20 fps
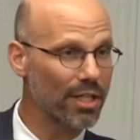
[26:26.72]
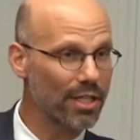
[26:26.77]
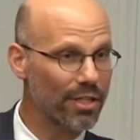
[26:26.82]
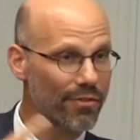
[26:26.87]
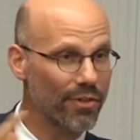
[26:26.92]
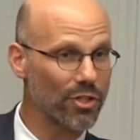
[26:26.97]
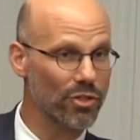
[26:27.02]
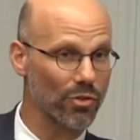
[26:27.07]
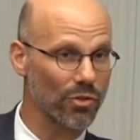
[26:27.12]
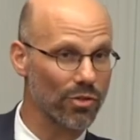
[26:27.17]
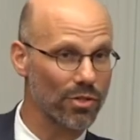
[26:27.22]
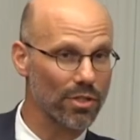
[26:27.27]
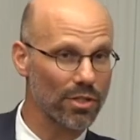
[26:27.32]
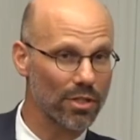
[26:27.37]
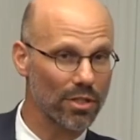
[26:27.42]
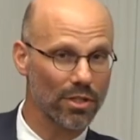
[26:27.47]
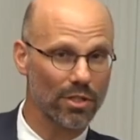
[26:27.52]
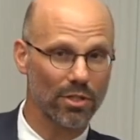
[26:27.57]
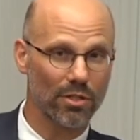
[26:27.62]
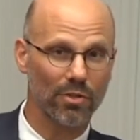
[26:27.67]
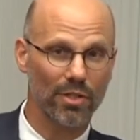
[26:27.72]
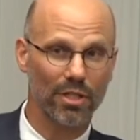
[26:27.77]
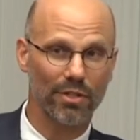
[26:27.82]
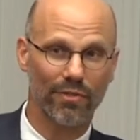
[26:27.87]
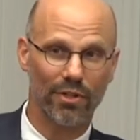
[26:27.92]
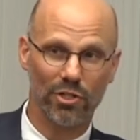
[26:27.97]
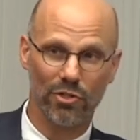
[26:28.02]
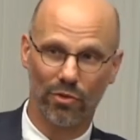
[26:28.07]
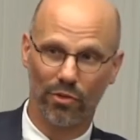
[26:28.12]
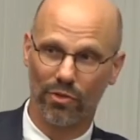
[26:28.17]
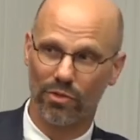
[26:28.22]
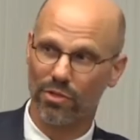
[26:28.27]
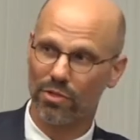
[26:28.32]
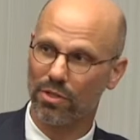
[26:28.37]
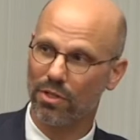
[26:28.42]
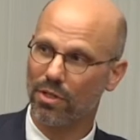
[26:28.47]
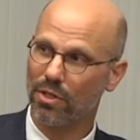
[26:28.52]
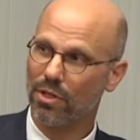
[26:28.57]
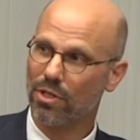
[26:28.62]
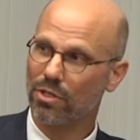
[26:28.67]
individuals, oh. to individuals.
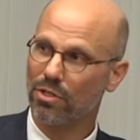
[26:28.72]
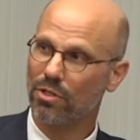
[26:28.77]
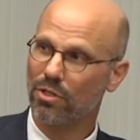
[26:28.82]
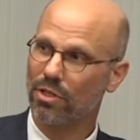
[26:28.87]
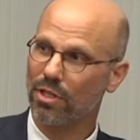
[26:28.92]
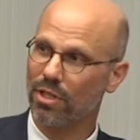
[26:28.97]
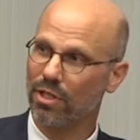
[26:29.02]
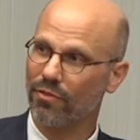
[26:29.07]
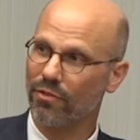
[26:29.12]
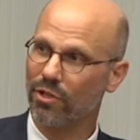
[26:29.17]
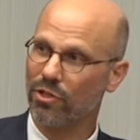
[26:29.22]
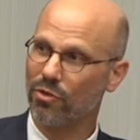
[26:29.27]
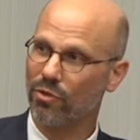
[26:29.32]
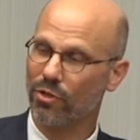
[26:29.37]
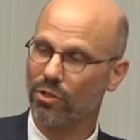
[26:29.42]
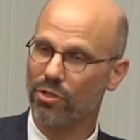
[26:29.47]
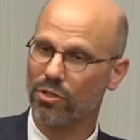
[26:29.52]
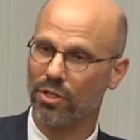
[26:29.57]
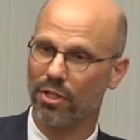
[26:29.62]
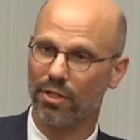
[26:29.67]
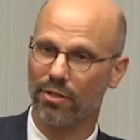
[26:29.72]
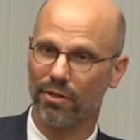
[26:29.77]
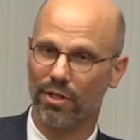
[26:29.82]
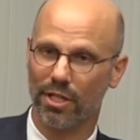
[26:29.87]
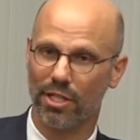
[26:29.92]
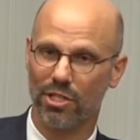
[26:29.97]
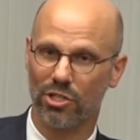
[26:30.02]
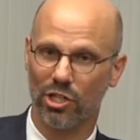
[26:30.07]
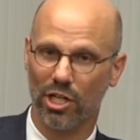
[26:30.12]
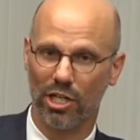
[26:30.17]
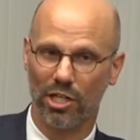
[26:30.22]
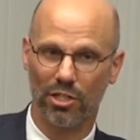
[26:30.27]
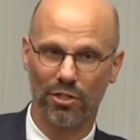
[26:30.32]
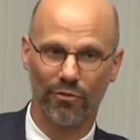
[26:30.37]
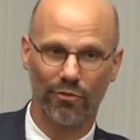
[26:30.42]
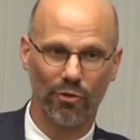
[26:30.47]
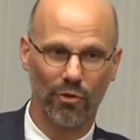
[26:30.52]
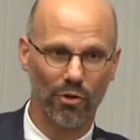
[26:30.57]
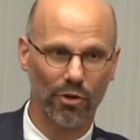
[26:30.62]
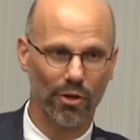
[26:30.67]
So to individuals in exchange
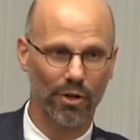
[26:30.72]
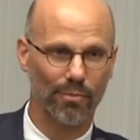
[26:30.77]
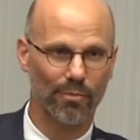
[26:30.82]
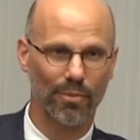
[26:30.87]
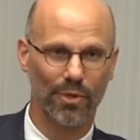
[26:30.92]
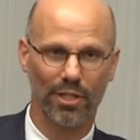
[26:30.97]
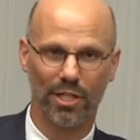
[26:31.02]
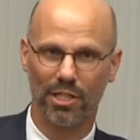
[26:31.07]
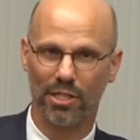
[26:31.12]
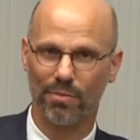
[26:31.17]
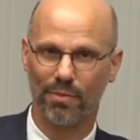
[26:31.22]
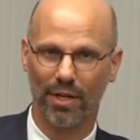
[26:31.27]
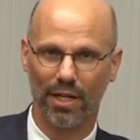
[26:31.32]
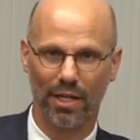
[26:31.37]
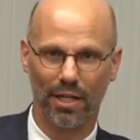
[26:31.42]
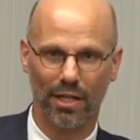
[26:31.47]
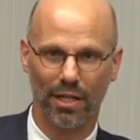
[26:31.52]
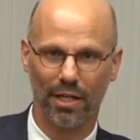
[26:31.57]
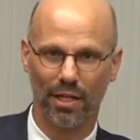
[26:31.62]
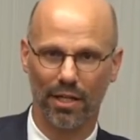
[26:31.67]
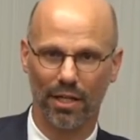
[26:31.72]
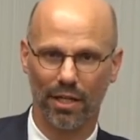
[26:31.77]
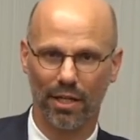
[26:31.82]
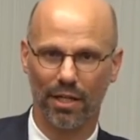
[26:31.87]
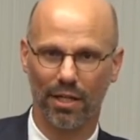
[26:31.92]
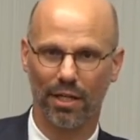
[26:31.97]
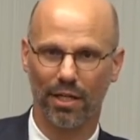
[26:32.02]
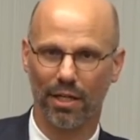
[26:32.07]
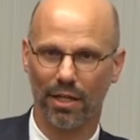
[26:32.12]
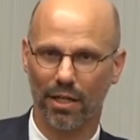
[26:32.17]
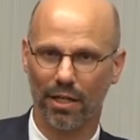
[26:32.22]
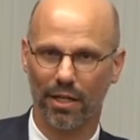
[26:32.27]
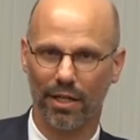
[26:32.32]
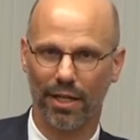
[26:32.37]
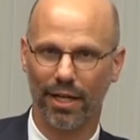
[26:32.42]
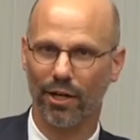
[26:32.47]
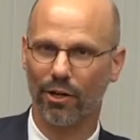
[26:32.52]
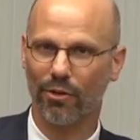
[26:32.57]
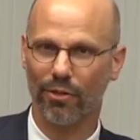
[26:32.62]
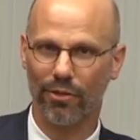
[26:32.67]
for participating in a, uh,
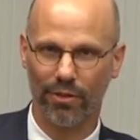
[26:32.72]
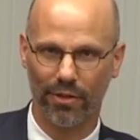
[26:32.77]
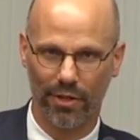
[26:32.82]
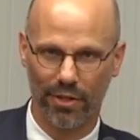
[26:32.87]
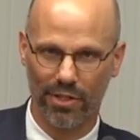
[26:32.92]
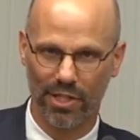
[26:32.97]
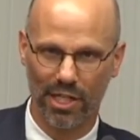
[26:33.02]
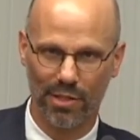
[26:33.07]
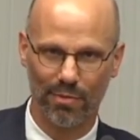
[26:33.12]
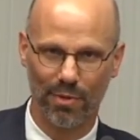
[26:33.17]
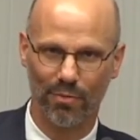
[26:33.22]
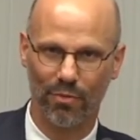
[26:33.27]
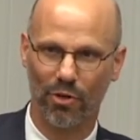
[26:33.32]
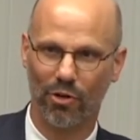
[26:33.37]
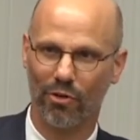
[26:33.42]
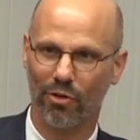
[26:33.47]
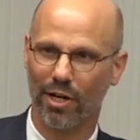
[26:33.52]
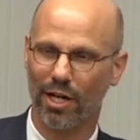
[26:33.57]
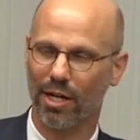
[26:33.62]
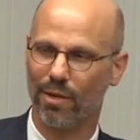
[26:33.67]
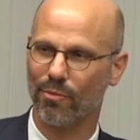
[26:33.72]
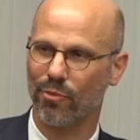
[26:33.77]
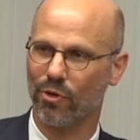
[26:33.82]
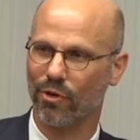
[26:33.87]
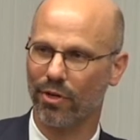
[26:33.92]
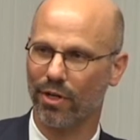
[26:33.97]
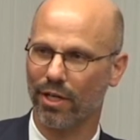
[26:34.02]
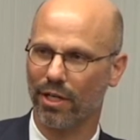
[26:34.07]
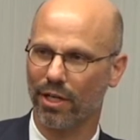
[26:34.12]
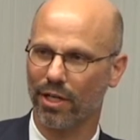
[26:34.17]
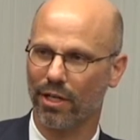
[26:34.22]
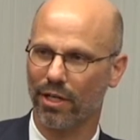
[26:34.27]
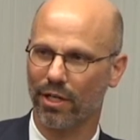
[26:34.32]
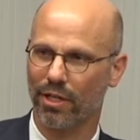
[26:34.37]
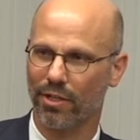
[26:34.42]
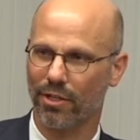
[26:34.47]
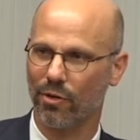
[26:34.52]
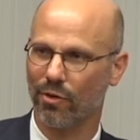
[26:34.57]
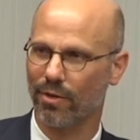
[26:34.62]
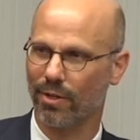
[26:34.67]
health assessment program or in a,
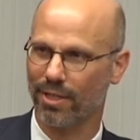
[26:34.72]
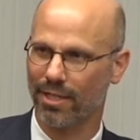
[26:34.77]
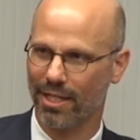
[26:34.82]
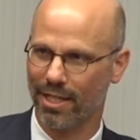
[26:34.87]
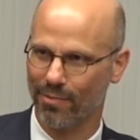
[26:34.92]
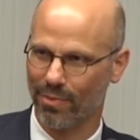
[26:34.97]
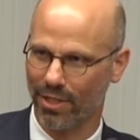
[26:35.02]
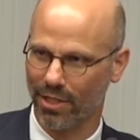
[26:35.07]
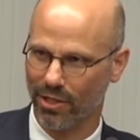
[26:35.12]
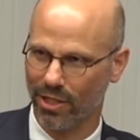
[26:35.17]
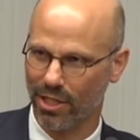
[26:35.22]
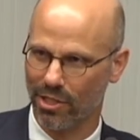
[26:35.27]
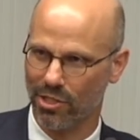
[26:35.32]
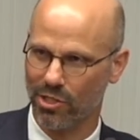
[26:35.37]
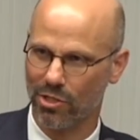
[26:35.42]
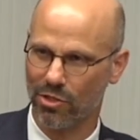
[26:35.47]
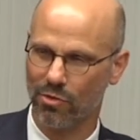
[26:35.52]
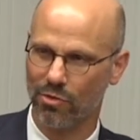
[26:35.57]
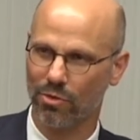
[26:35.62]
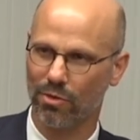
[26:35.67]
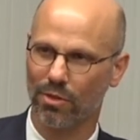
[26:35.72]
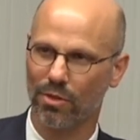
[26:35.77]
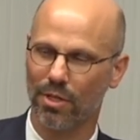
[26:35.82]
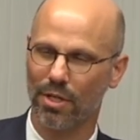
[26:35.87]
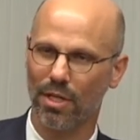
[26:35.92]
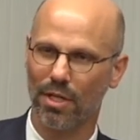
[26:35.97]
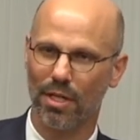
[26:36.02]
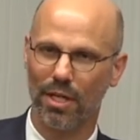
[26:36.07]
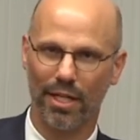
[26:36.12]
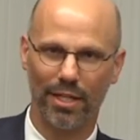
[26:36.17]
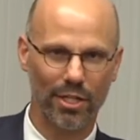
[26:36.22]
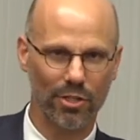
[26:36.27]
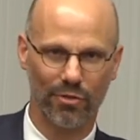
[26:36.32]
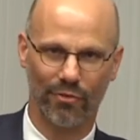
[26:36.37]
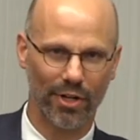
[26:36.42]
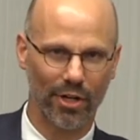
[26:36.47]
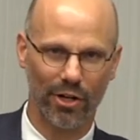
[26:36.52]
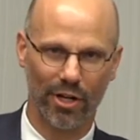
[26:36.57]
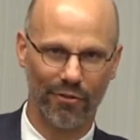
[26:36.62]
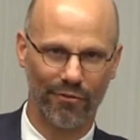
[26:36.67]
at going, keeping their kids in school. And these are
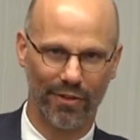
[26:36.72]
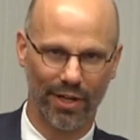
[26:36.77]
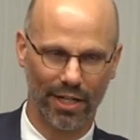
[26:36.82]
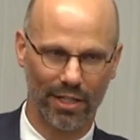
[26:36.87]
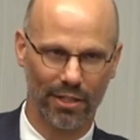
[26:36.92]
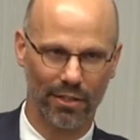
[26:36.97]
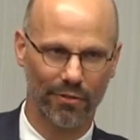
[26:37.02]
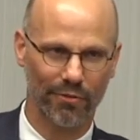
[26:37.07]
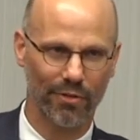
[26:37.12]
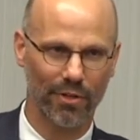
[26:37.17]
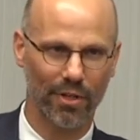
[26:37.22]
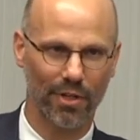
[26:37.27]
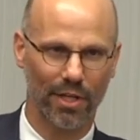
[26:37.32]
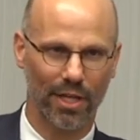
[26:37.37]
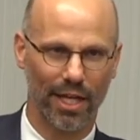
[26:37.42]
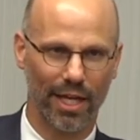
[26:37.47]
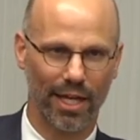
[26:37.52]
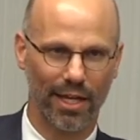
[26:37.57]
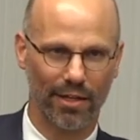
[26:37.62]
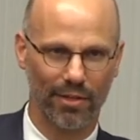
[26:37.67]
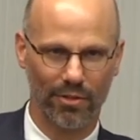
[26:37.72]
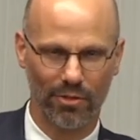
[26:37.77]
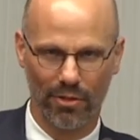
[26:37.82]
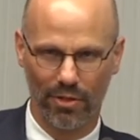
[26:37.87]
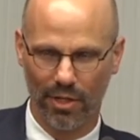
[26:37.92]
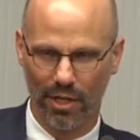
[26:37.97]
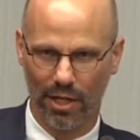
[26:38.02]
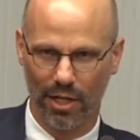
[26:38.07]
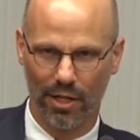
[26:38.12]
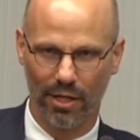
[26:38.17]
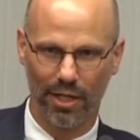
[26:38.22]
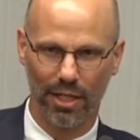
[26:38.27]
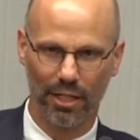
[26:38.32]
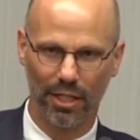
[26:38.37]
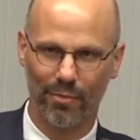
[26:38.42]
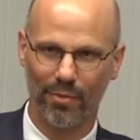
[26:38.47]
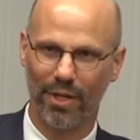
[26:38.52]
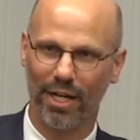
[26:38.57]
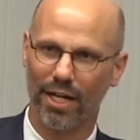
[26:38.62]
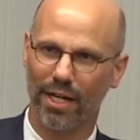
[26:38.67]
very effective at uh,
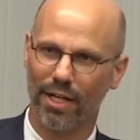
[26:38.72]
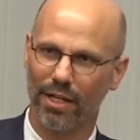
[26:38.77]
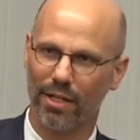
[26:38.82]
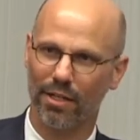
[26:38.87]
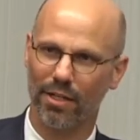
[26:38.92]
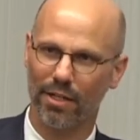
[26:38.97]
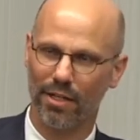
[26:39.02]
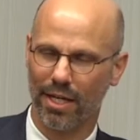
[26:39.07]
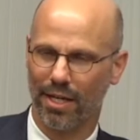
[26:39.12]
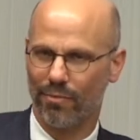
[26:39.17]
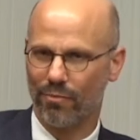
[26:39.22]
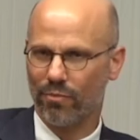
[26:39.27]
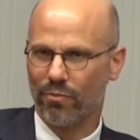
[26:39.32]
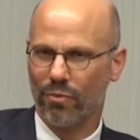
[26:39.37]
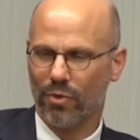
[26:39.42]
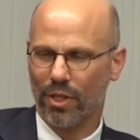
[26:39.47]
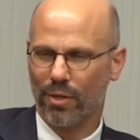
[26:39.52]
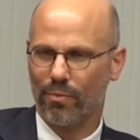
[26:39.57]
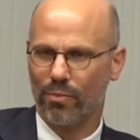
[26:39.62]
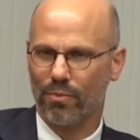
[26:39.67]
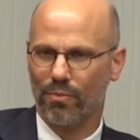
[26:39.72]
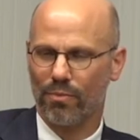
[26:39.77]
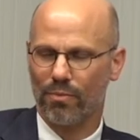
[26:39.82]
eliminating, at really